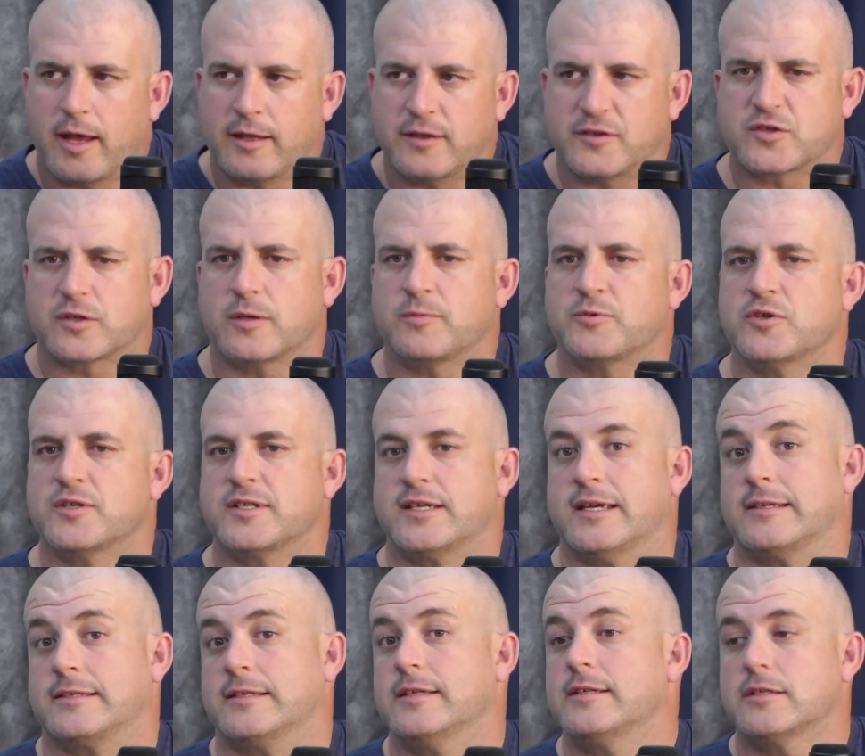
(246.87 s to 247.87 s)
and the scripture
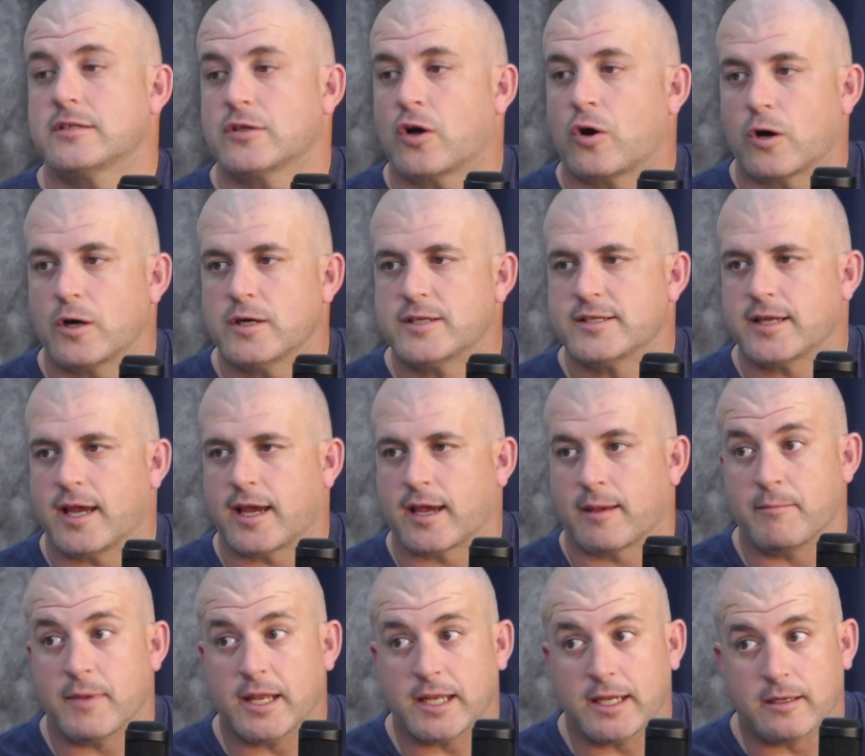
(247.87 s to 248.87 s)
says this is a hard saying
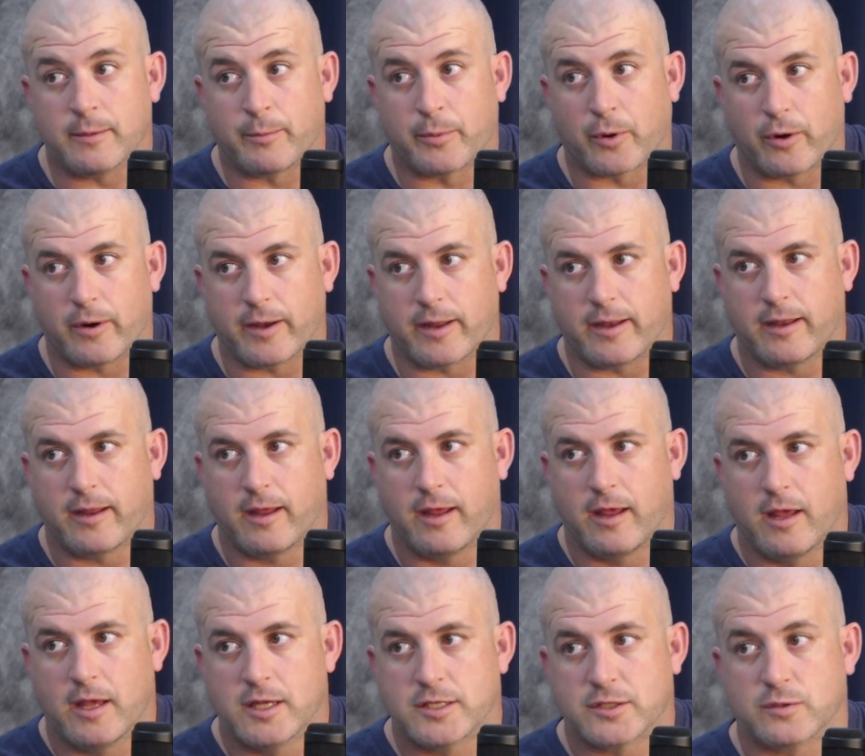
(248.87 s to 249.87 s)
and many departed
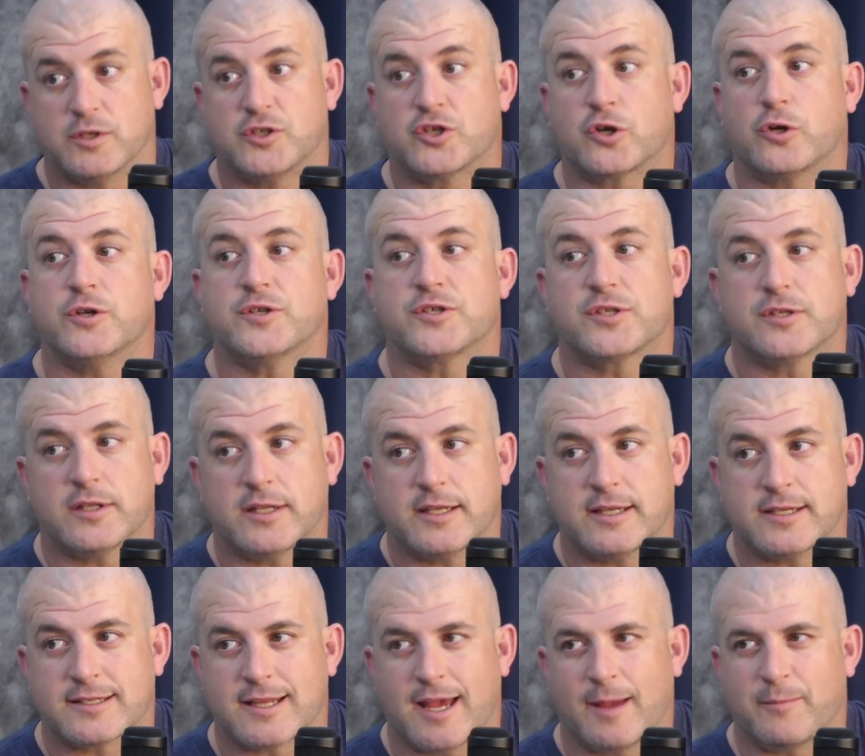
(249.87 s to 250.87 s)
so he turns to the
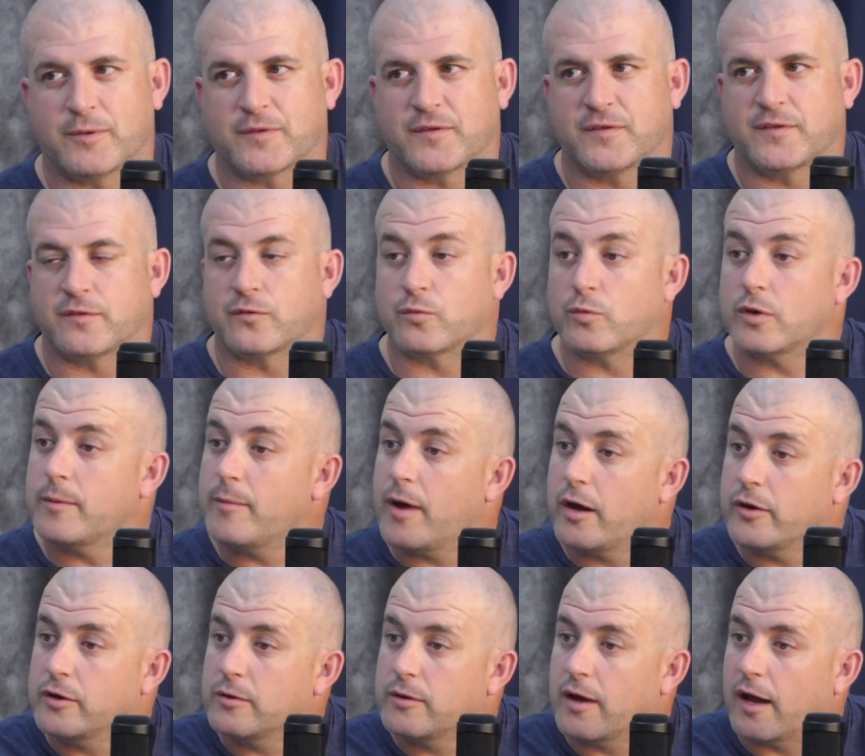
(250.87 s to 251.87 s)
disciples and says what
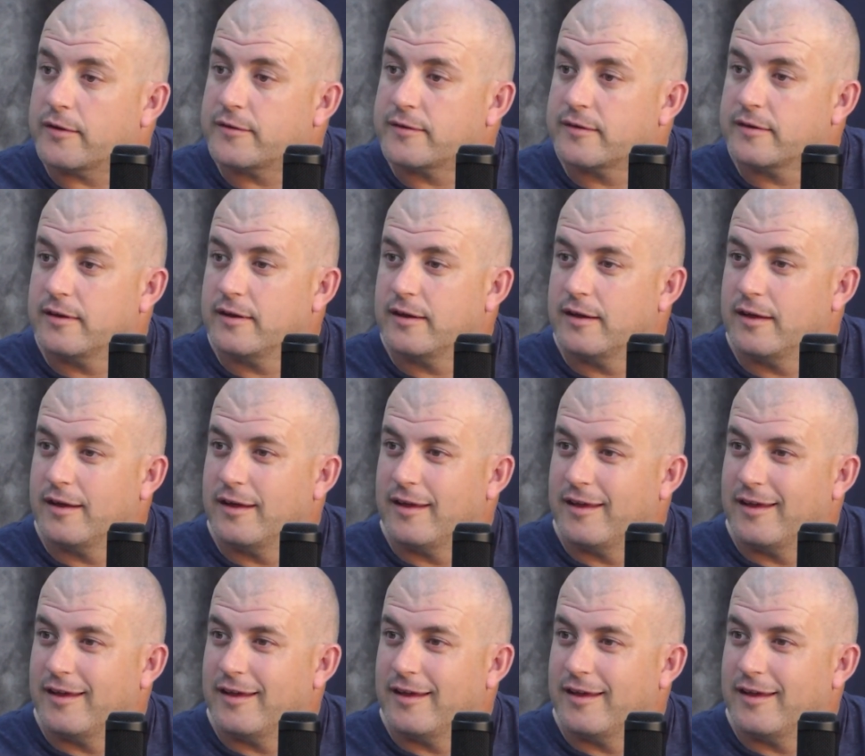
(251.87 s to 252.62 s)
about you guys hmm.